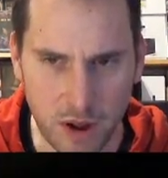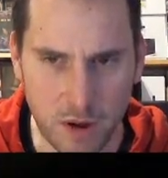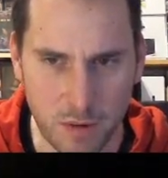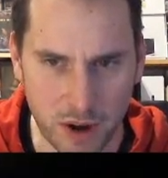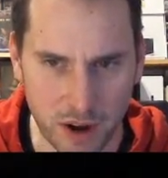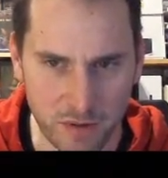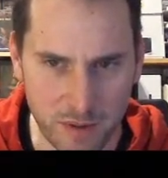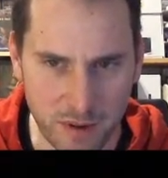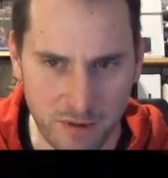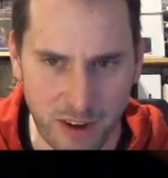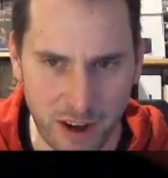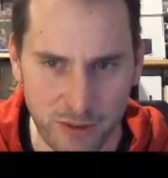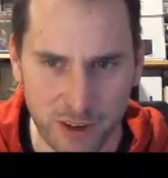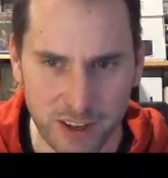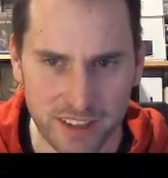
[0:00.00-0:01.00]
one of my
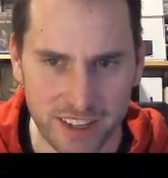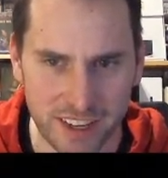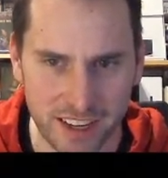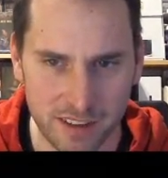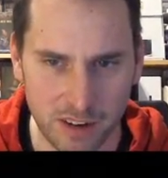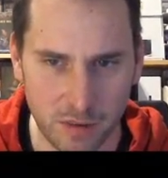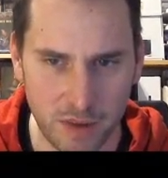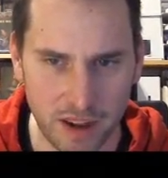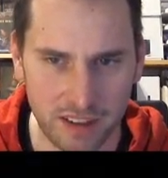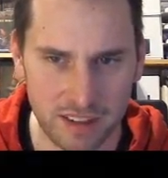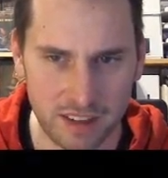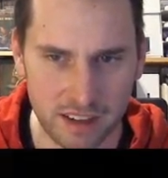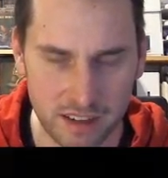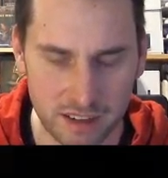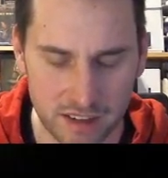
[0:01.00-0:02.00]
favorite skills. Oh, my skill is